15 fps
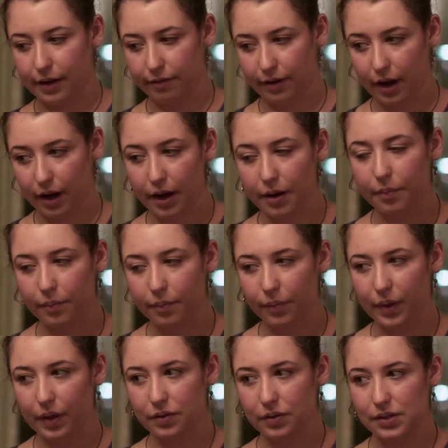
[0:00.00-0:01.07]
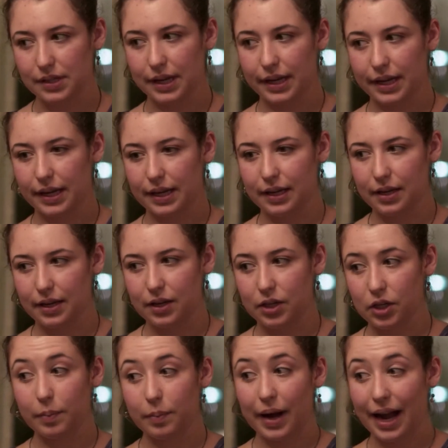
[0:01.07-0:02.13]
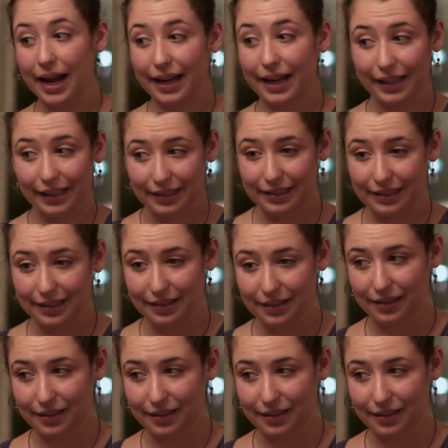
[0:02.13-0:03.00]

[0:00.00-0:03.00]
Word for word: I've come, it was like, you're behind.